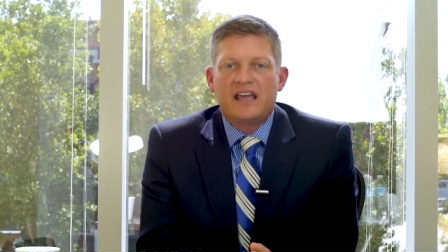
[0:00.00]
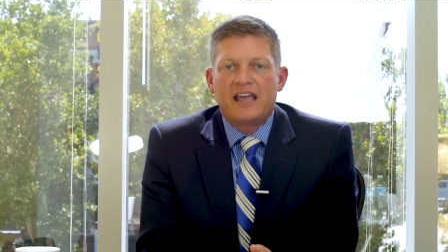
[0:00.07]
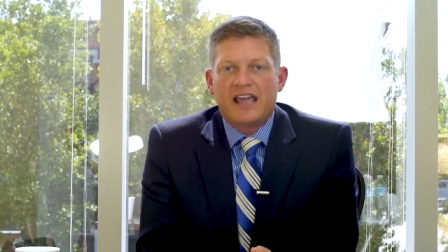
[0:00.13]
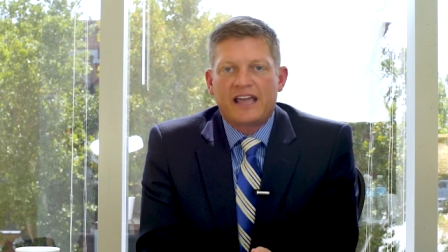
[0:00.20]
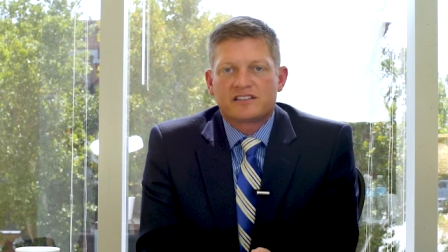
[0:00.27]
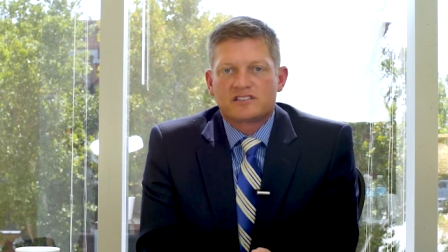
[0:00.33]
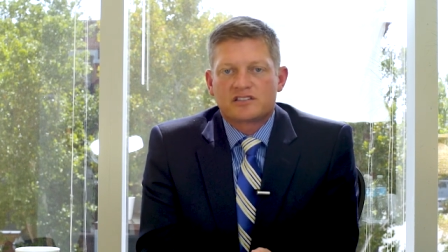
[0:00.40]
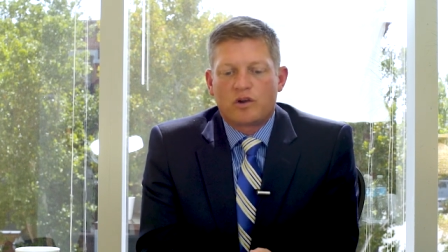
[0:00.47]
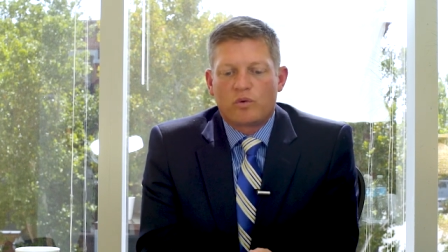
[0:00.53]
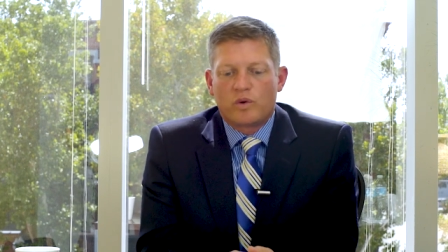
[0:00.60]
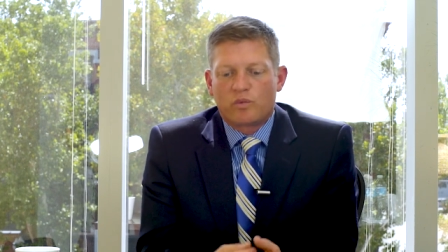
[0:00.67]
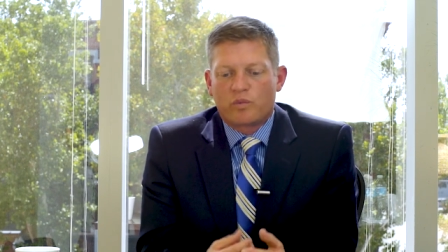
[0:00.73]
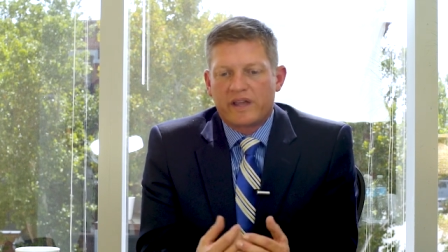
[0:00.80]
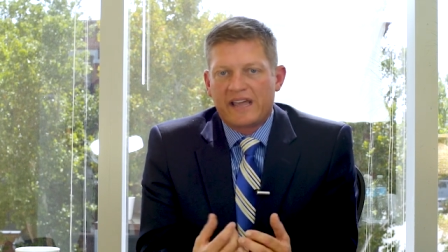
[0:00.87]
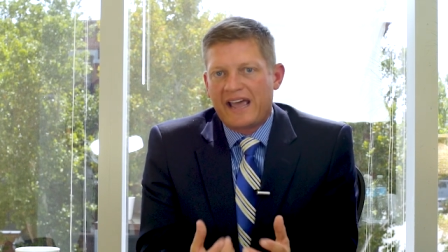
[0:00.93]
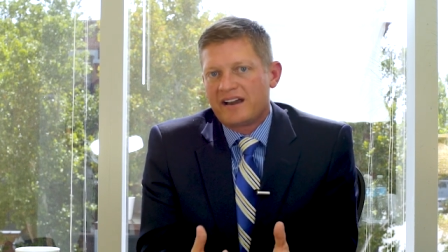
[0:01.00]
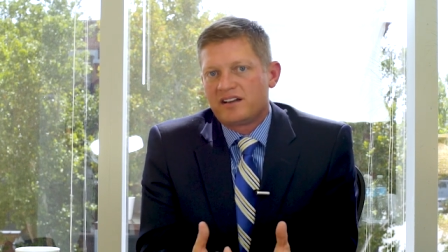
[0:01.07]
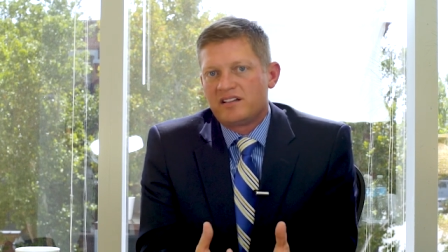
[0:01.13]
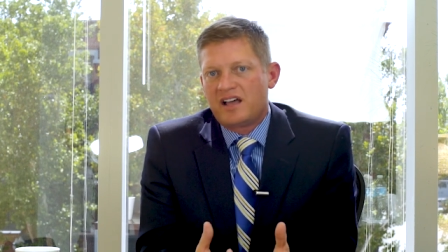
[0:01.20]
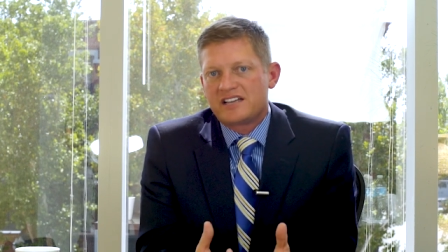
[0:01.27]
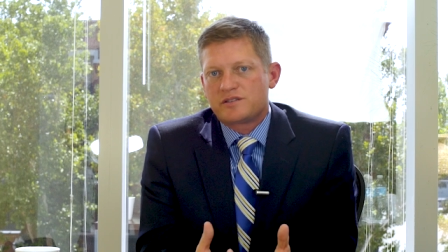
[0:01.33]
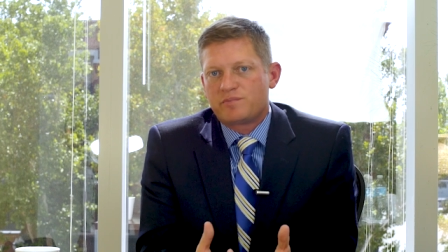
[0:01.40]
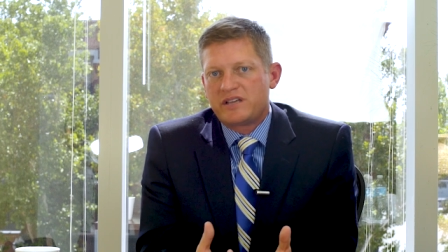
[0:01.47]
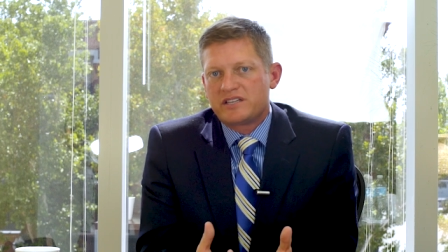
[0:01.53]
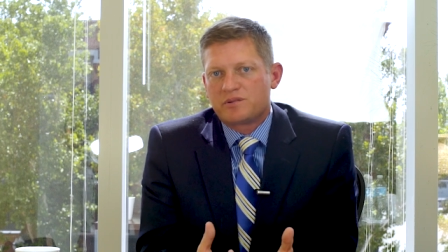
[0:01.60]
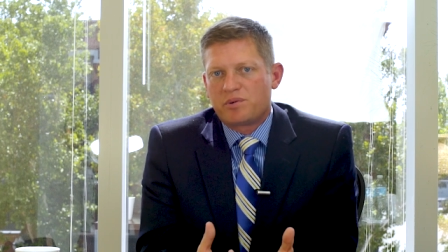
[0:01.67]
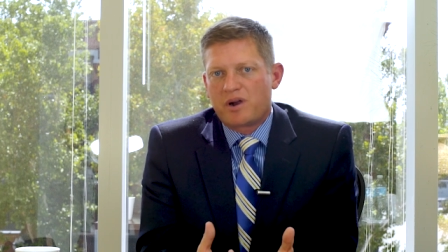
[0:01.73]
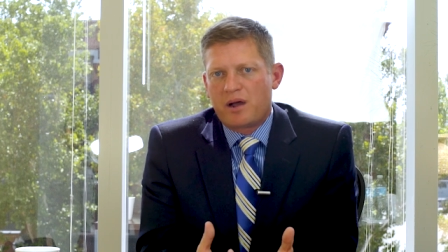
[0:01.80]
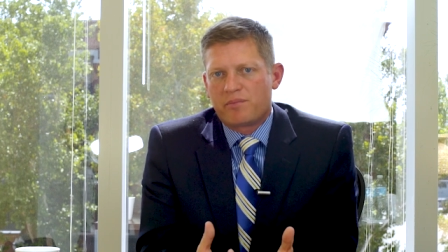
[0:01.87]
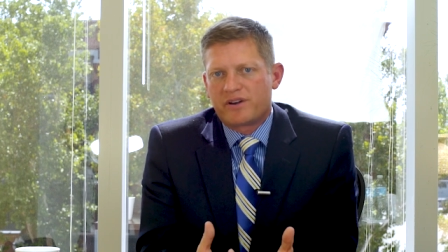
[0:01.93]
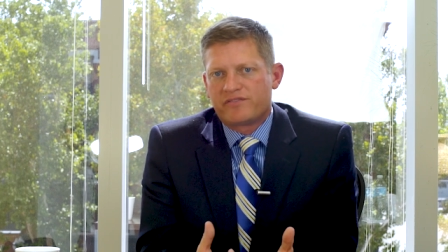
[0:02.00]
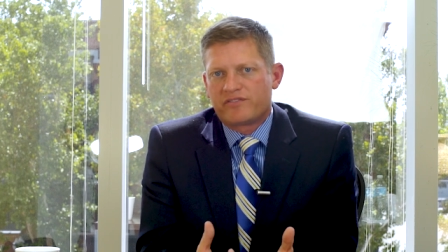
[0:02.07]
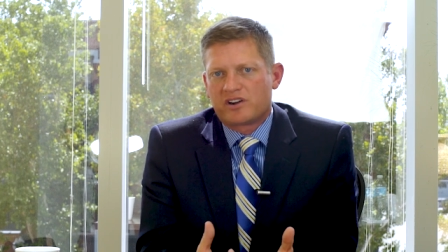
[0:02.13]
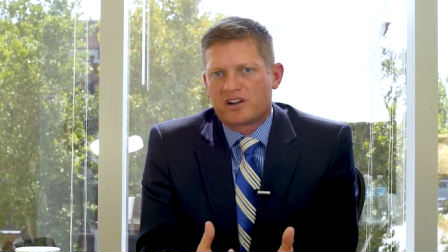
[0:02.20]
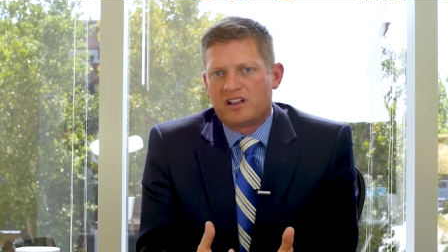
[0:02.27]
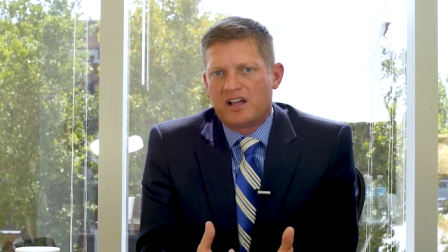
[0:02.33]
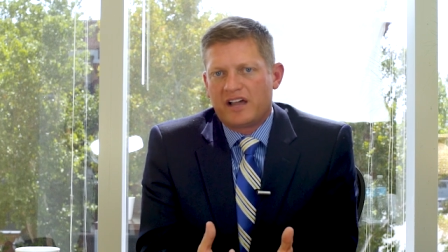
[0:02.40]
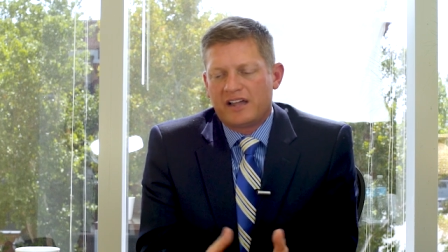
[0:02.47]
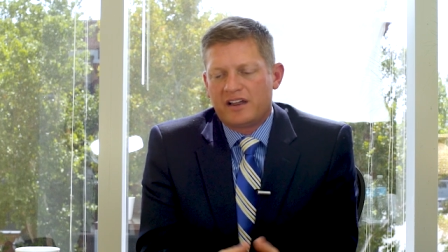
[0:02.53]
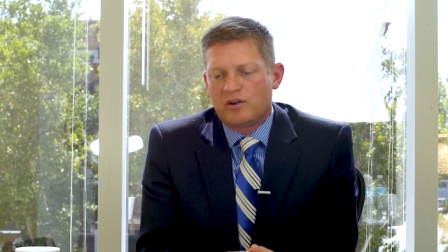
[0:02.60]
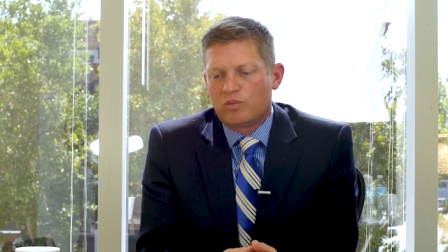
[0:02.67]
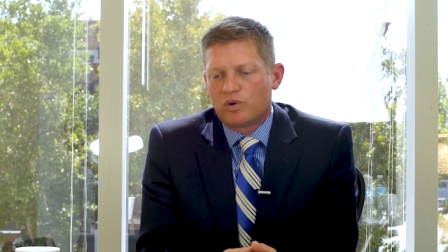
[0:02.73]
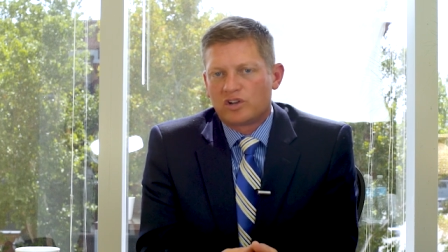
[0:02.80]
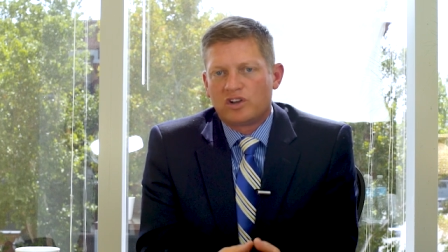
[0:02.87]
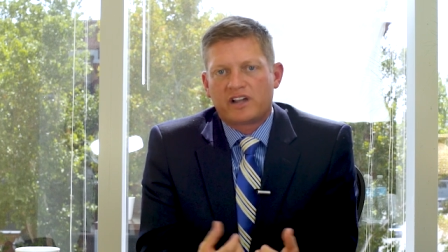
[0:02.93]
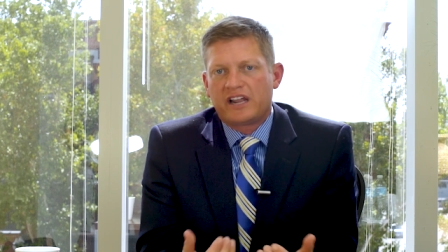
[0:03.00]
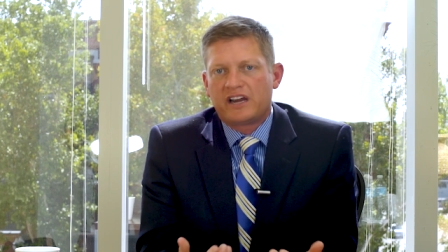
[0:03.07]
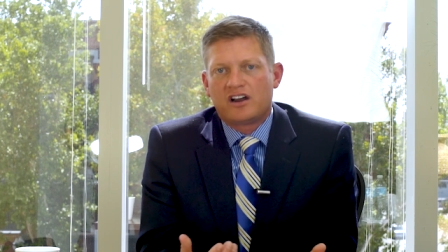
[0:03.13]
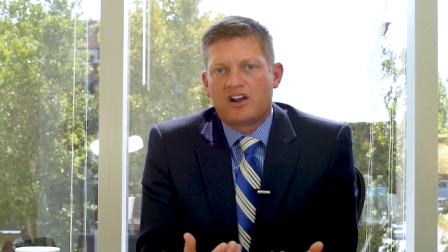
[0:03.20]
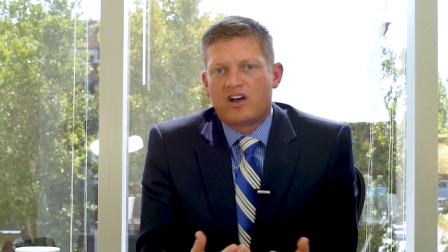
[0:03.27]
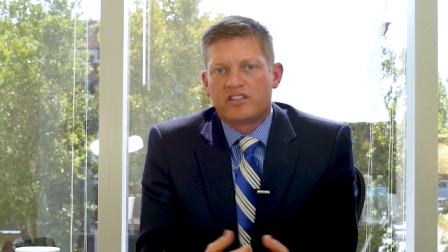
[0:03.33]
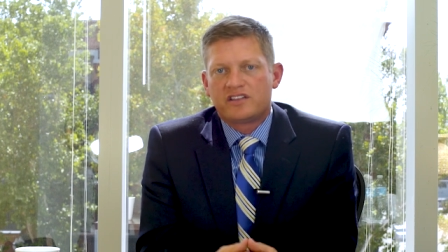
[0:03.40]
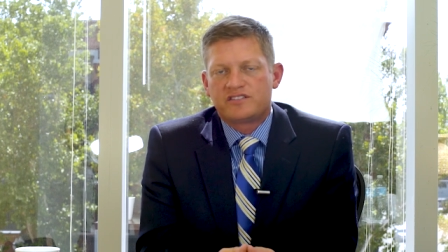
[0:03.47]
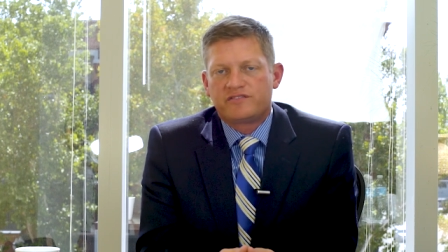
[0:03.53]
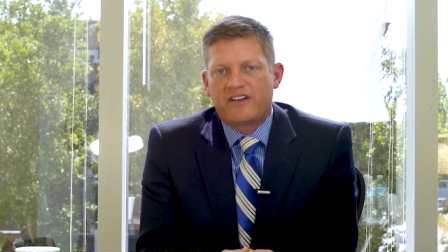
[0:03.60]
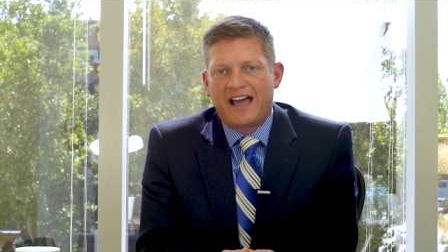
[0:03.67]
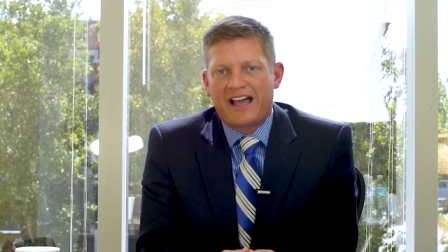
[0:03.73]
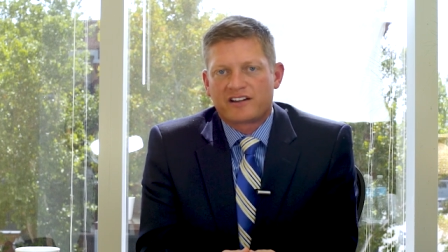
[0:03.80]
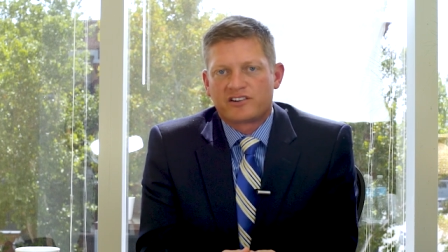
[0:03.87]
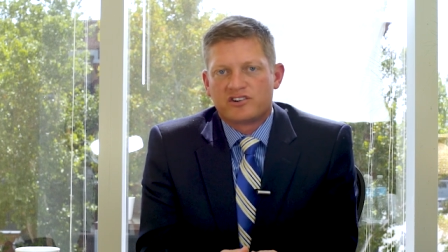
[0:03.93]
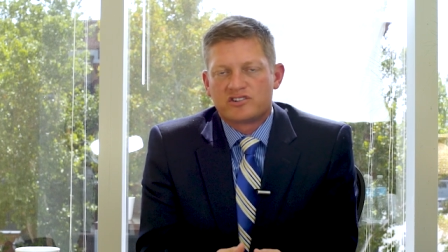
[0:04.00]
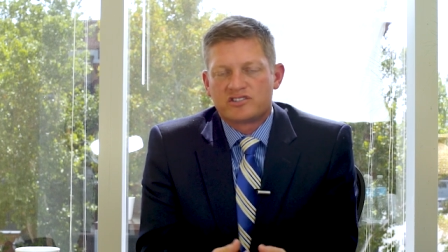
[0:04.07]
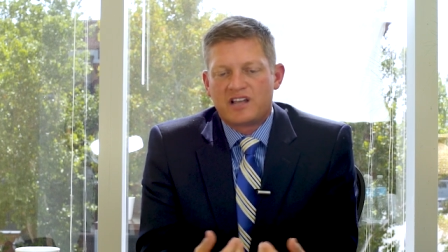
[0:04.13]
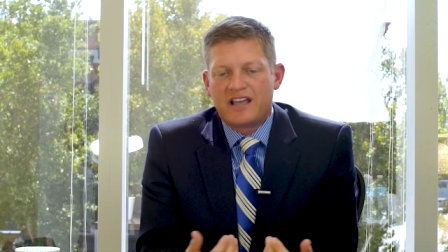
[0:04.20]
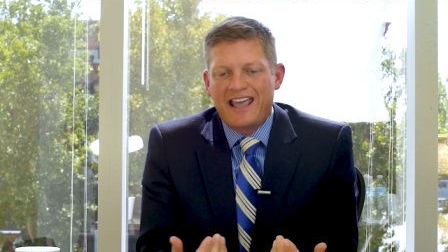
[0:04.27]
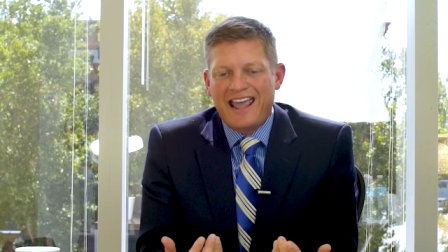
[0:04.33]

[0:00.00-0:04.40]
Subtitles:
And so when we analyze a piece of property for a client, we're looking at all these factors,